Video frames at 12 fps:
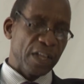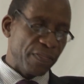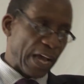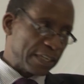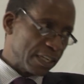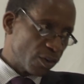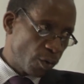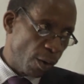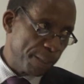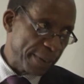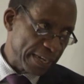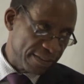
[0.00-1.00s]
that
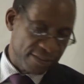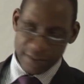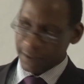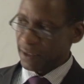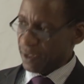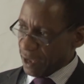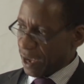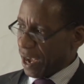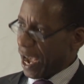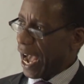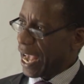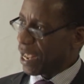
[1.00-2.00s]
incorporates
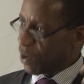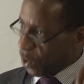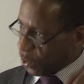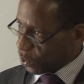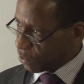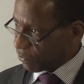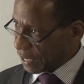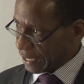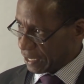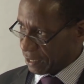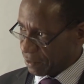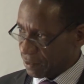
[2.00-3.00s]
ILO
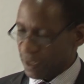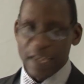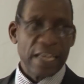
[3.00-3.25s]
conventions,